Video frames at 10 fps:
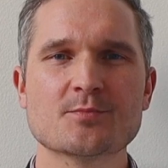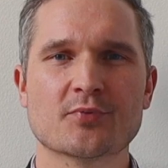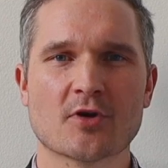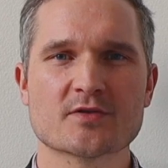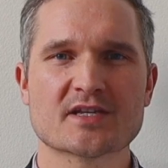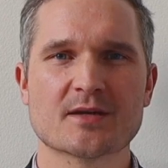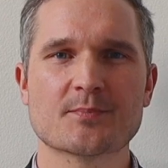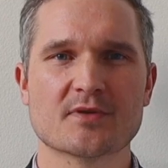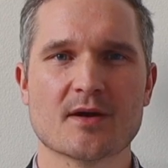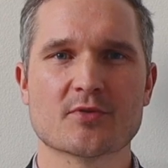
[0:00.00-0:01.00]
pro
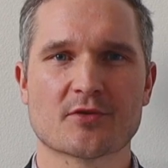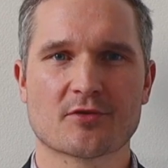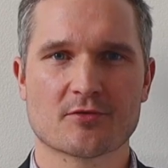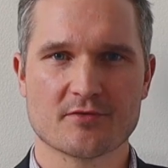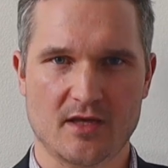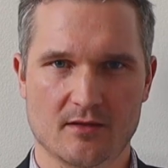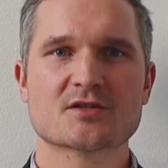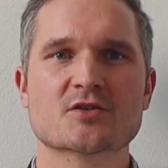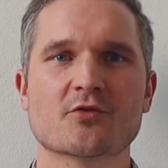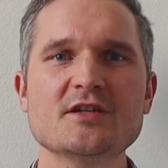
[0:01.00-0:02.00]
tip number 3.
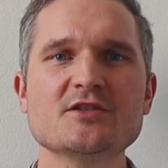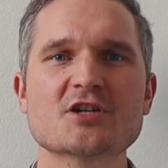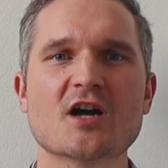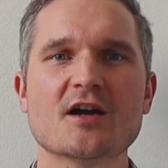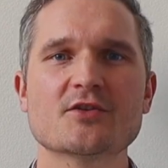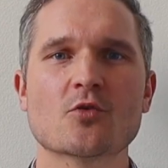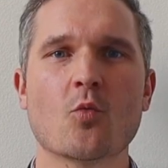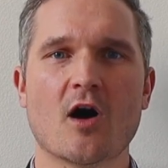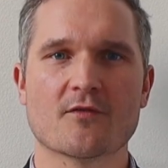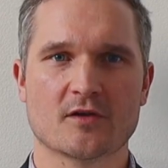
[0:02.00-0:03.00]
Screenshot your
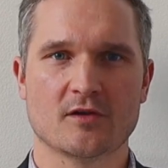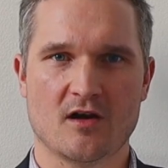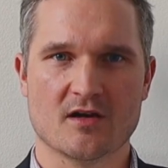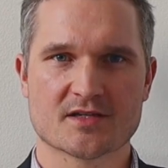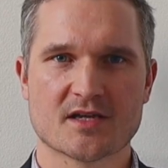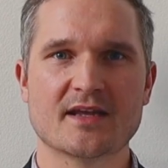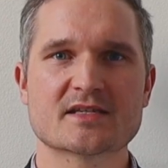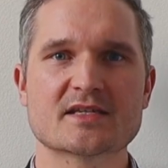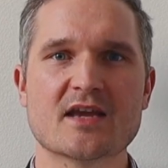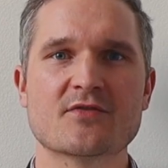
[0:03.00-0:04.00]
WAWF clause and
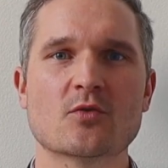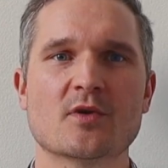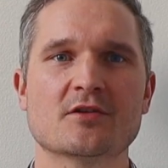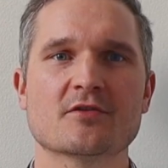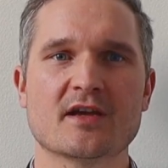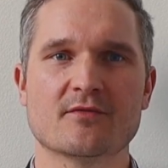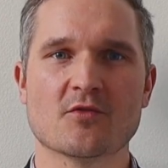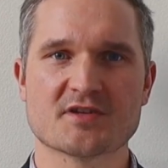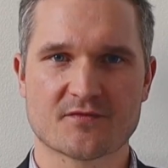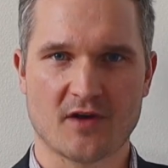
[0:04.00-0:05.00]
save it with your
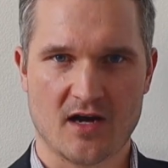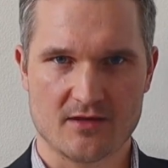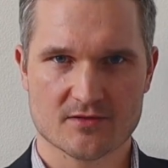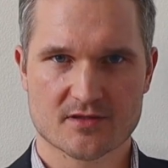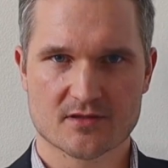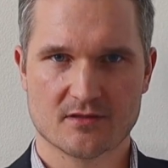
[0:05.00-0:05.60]
invoice files.